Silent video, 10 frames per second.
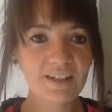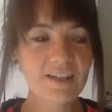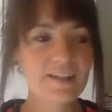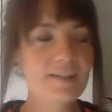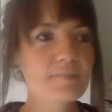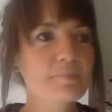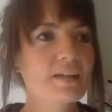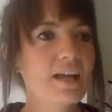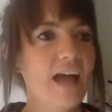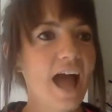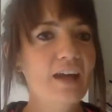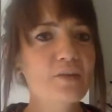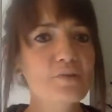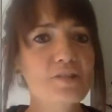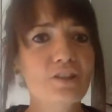And
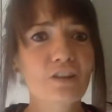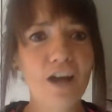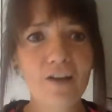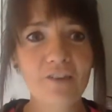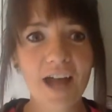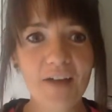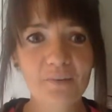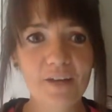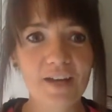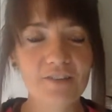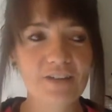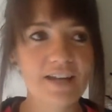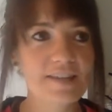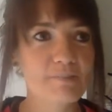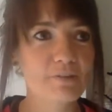it was a lot of hard work
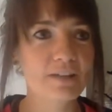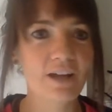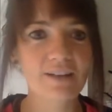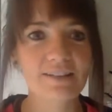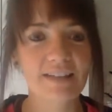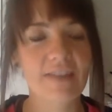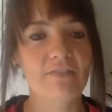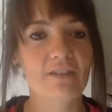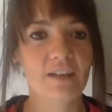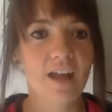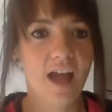trying to pull it all together, and